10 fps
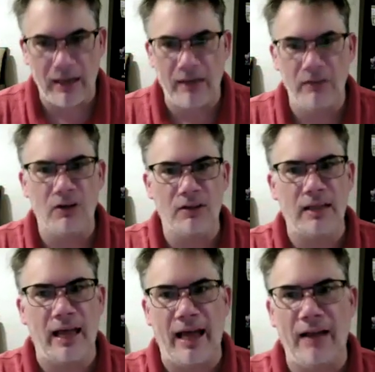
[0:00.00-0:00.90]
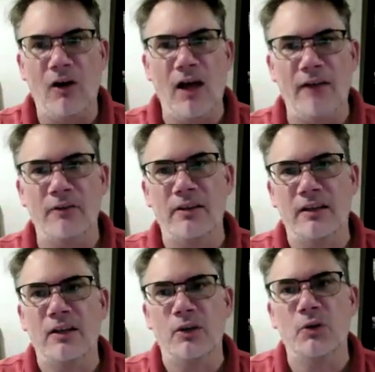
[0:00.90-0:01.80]
I looked at everything
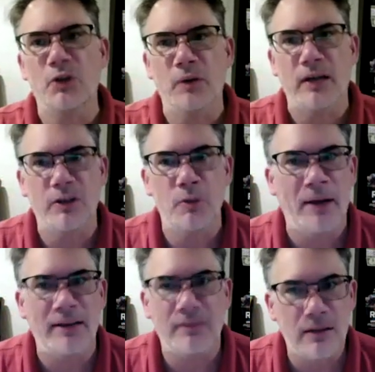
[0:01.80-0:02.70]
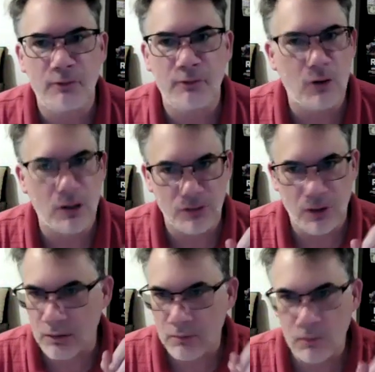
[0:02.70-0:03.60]
that you're doing and you basically focus
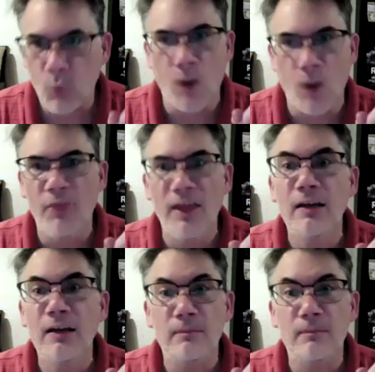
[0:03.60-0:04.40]
on one thing.